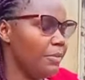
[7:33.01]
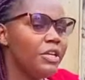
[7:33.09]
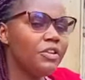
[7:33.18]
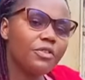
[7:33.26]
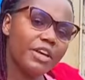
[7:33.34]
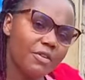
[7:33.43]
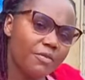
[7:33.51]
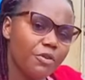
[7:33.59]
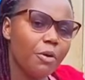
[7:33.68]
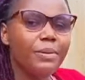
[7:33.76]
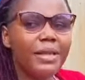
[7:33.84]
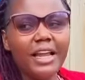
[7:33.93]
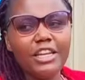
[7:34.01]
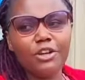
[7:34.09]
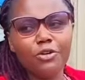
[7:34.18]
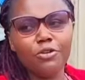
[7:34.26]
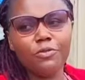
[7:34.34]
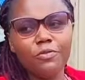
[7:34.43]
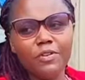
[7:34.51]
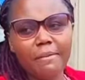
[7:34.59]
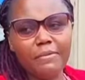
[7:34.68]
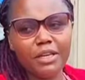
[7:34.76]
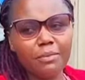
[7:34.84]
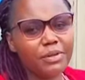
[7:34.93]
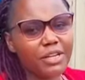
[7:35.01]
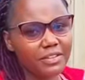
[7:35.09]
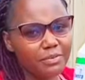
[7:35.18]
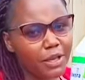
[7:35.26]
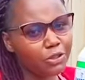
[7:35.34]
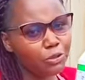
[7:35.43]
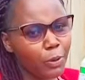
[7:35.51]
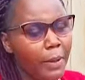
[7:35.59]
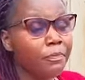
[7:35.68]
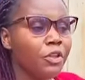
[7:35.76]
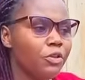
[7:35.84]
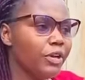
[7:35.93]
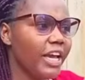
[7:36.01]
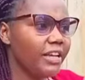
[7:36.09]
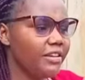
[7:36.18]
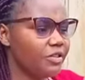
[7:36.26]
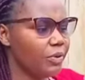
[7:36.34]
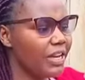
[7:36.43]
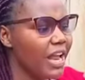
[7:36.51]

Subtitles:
So if you're planning on farming, please make sure you get this one.